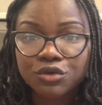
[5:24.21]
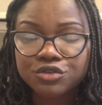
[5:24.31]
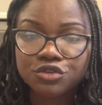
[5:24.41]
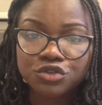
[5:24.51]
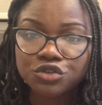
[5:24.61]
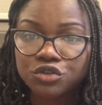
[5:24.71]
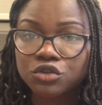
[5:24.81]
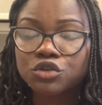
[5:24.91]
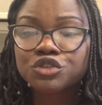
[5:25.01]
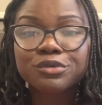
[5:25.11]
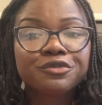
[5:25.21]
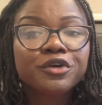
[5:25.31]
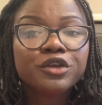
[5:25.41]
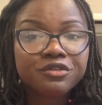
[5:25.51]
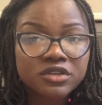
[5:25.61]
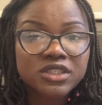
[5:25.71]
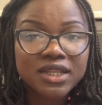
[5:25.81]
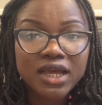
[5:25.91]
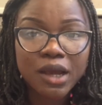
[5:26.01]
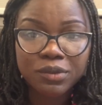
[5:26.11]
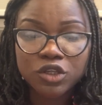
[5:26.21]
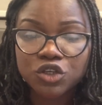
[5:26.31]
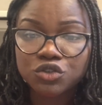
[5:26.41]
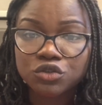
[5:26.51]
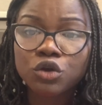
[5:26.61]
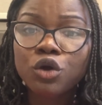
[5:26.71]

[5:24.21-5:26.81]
concentration. So before you even start that application,